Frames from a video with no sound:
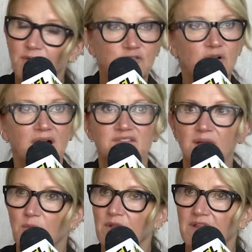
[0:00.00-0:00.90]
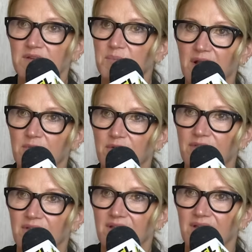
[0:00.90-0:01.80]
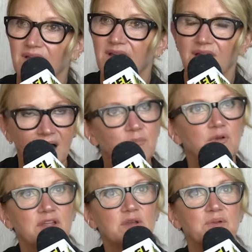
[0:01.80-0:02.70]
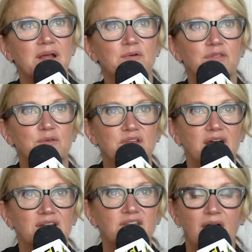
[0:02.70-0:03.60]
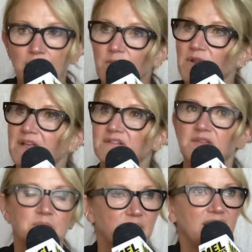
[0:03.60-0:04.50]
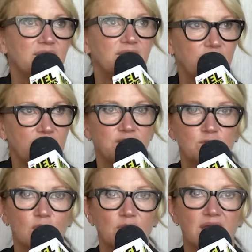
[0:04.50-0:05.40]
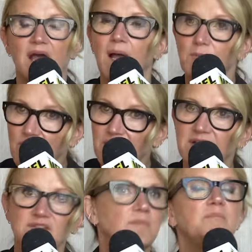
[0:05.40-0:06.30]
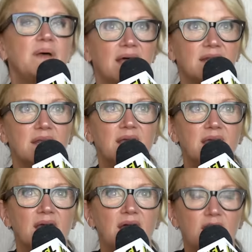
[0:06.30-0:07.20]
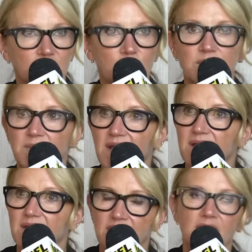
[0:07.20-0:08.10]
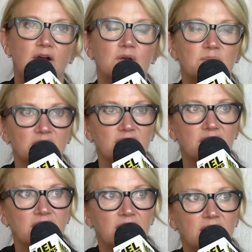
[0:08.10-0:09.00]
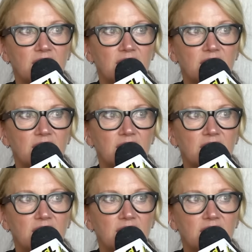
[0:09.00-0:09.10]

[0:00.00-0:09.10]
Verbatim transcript: Those are odds I'm willing to play with. I'm willing to play with those odds. I'm willing to bet that things are okay. I'm willing to bet on you and me and our ability